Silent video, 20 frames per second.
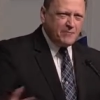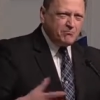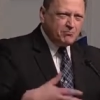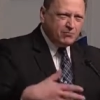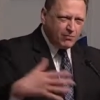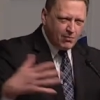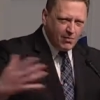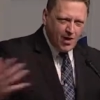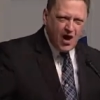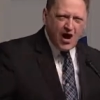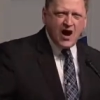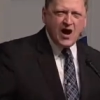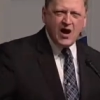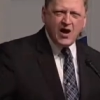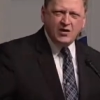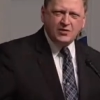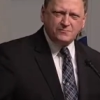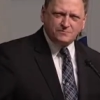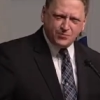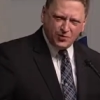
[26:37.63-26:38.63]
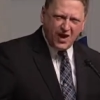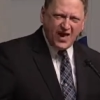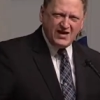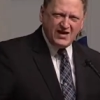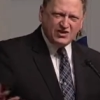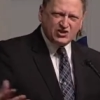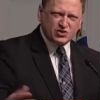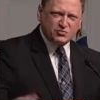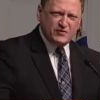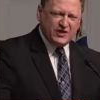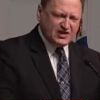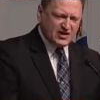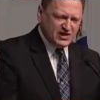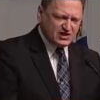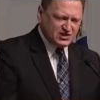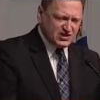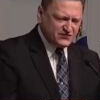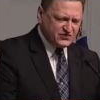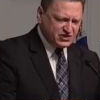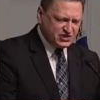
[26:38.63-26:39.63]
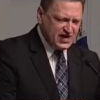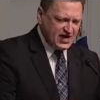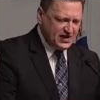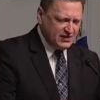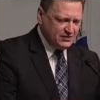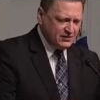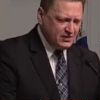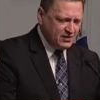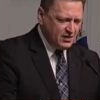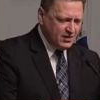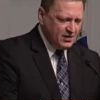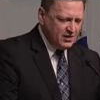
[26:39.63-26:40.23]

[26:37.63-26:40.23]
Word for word: marred place because of sin.